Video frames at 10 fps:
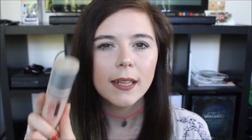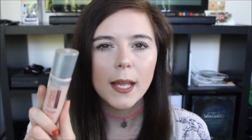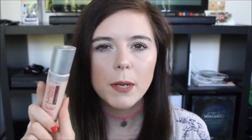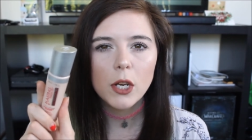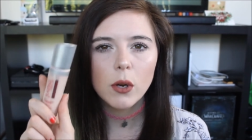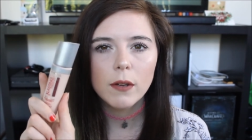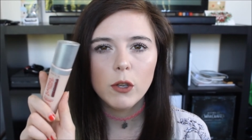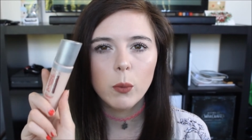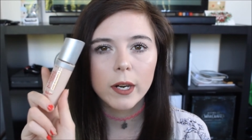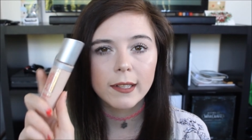let me know if
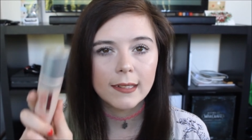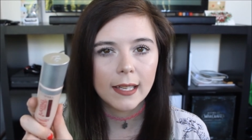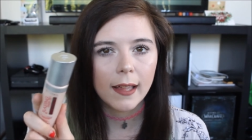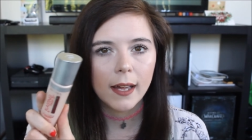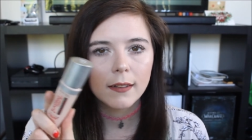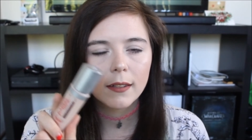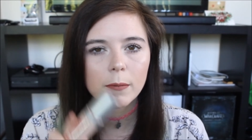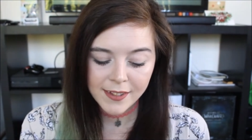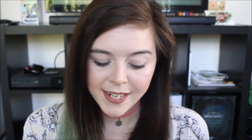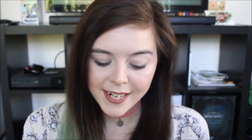you want to see that.
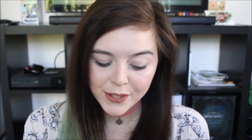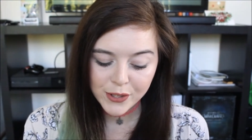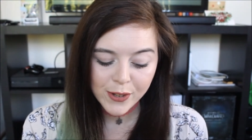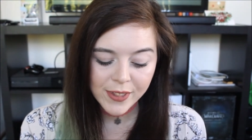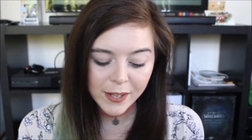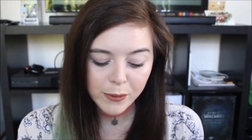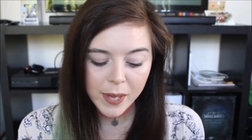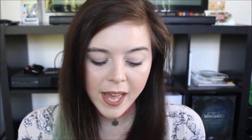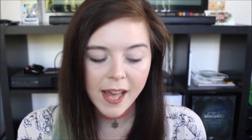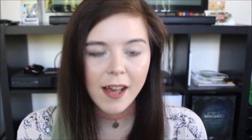The next 2 things
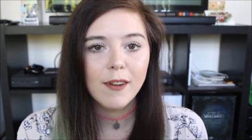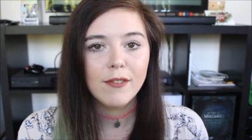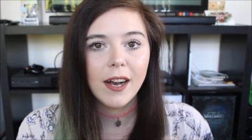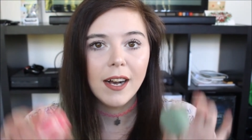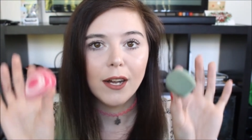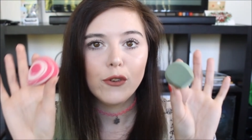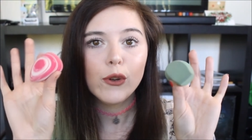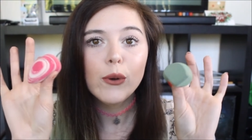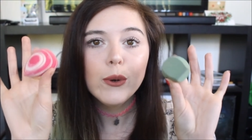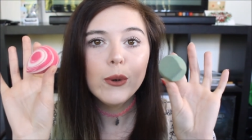we have are
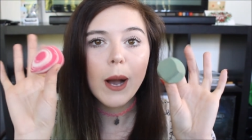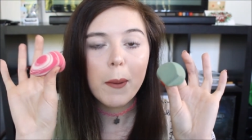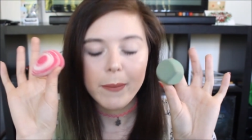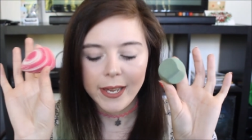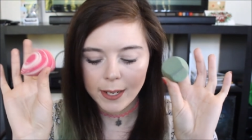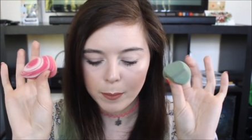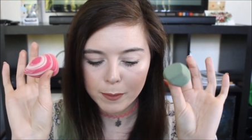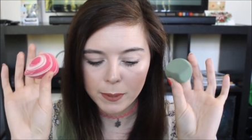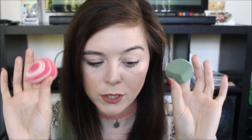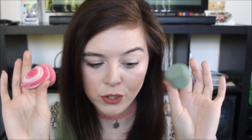2 makeup
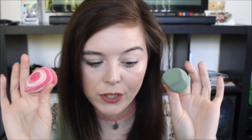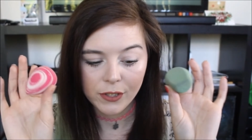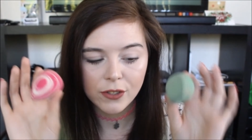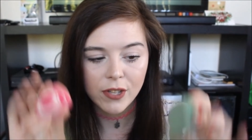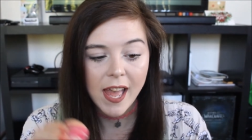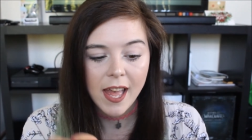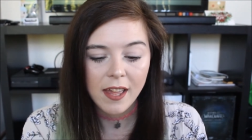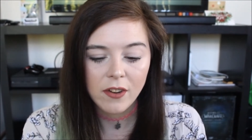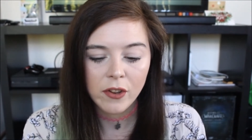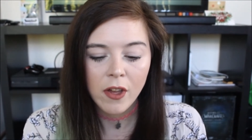sponges,
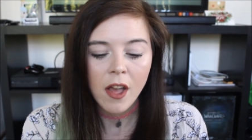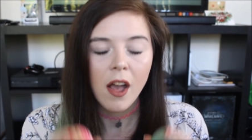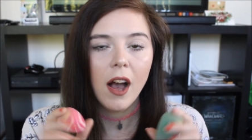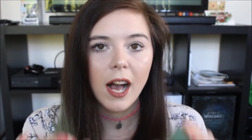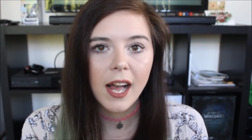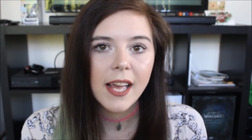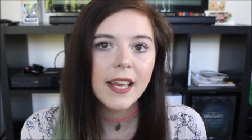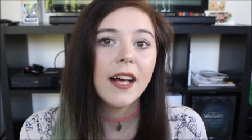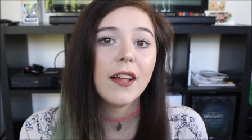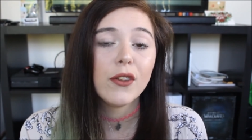and
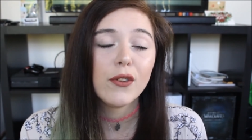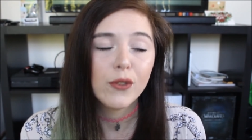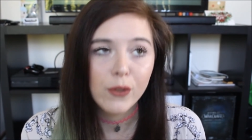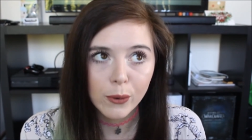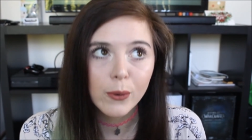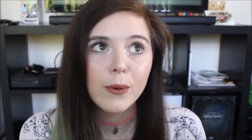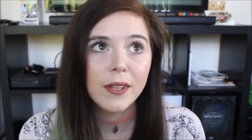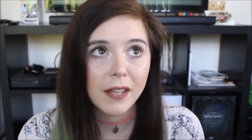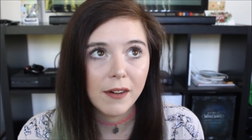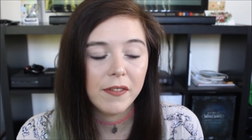I do
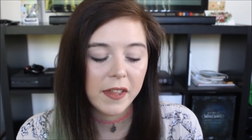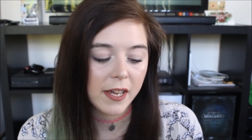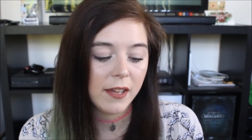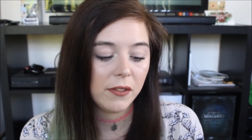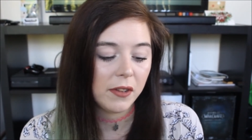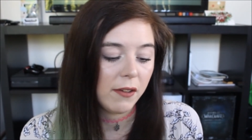love these.